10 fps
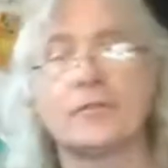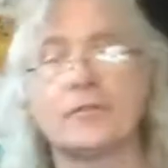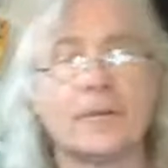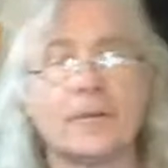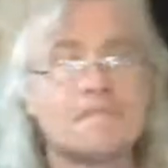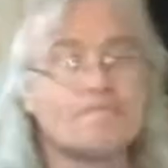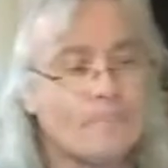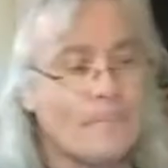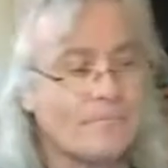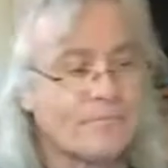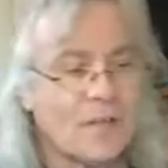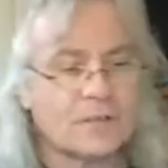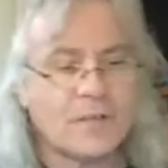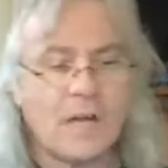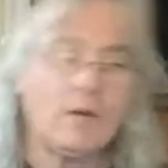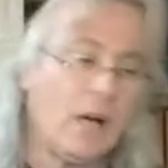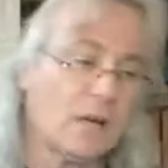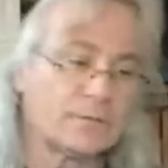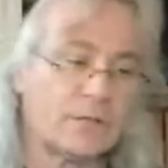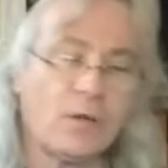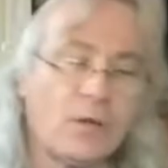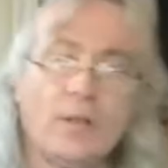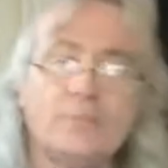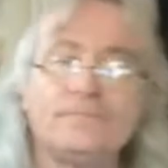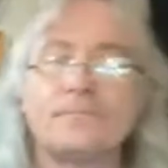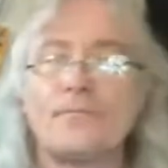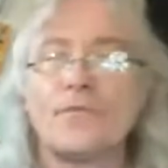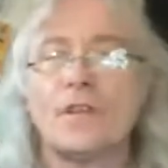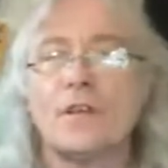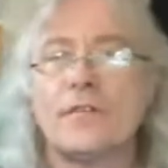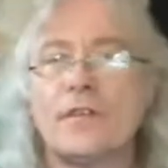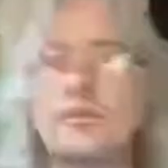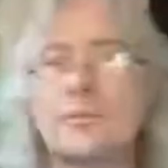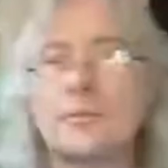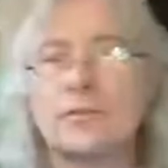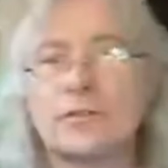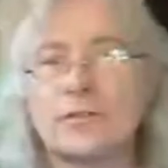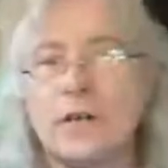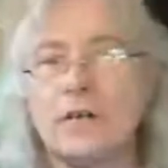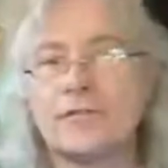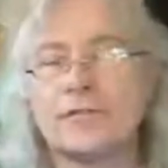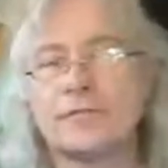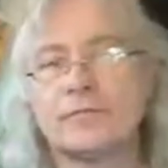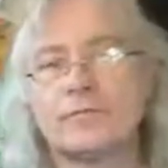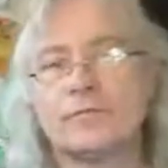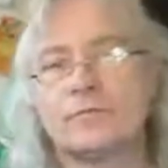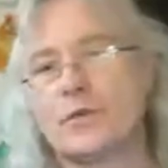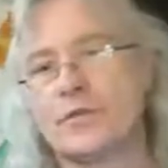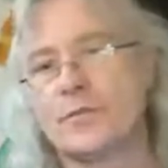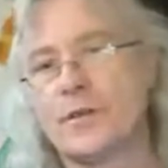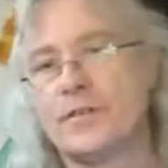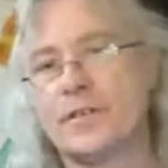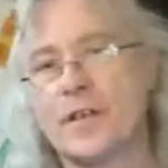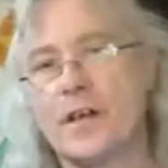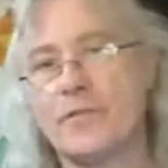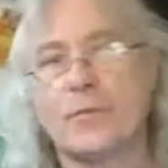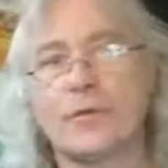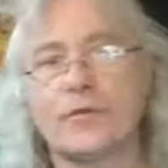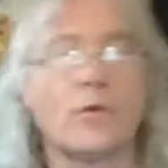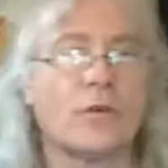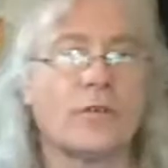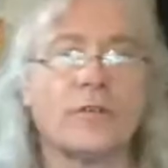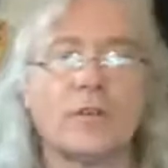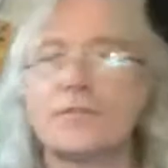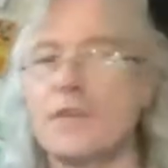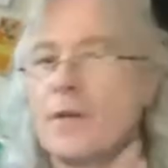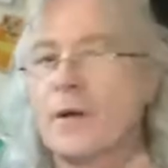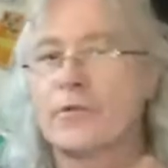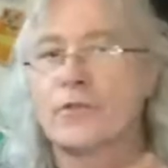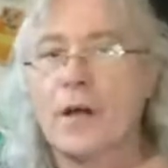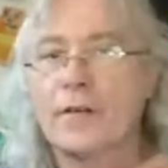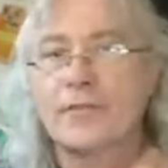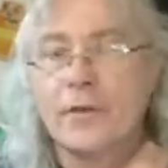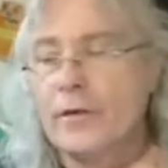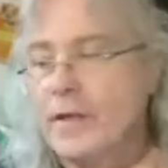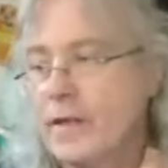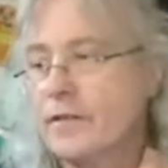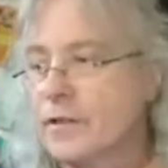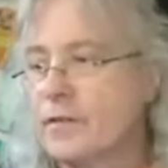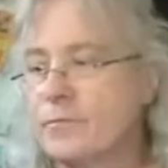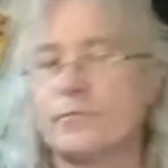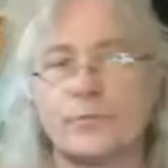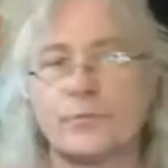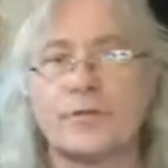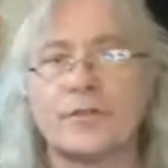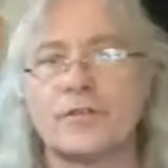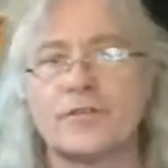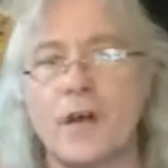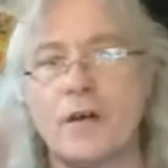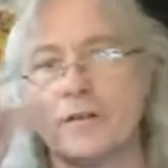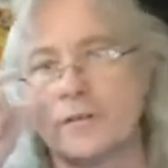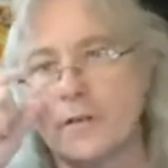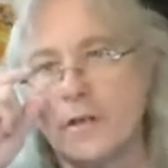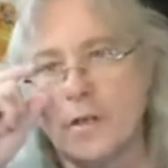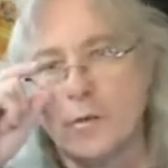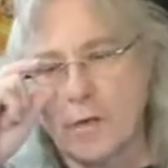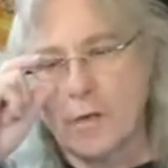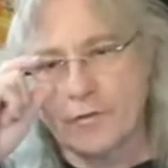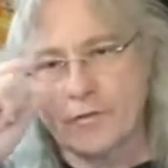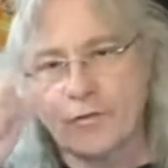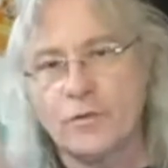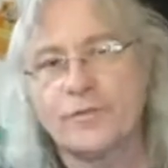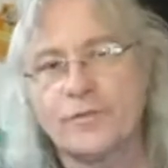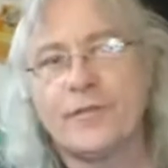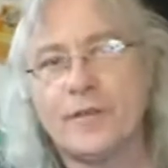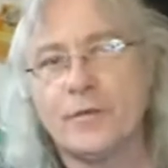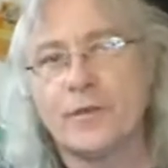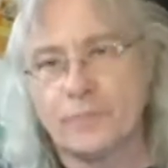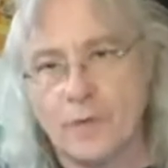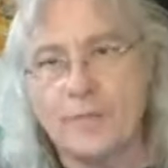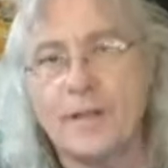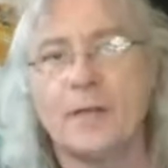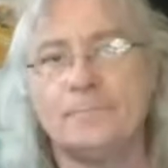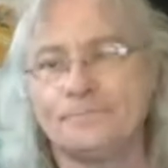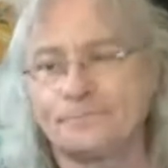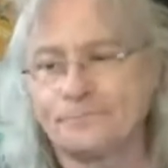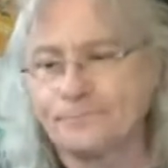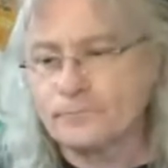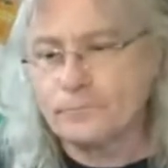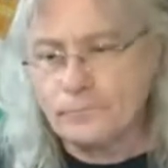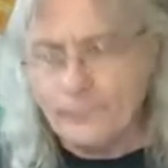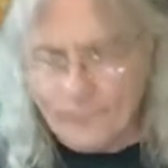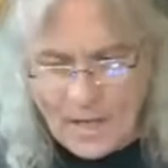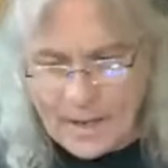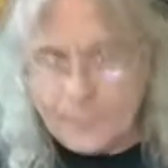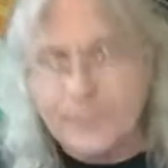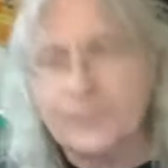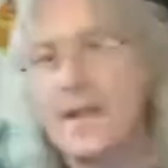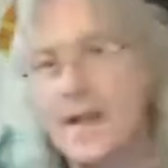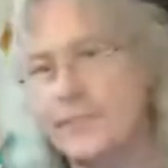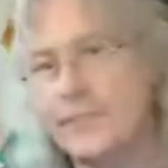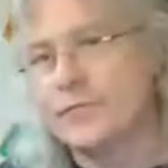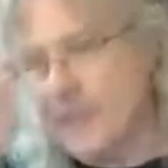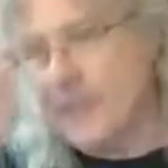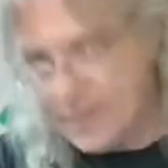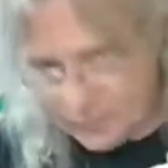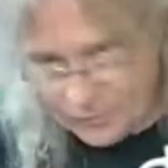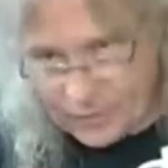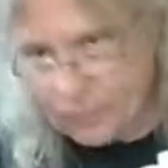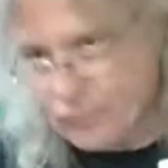there. I thought, well, you know what? If he's going to build guitars, put the money together, put in order. You know, Deb and I would talk and say, okay, I'd let him build the guitar. And what I was to do is, if he would have done that, have him sign his signature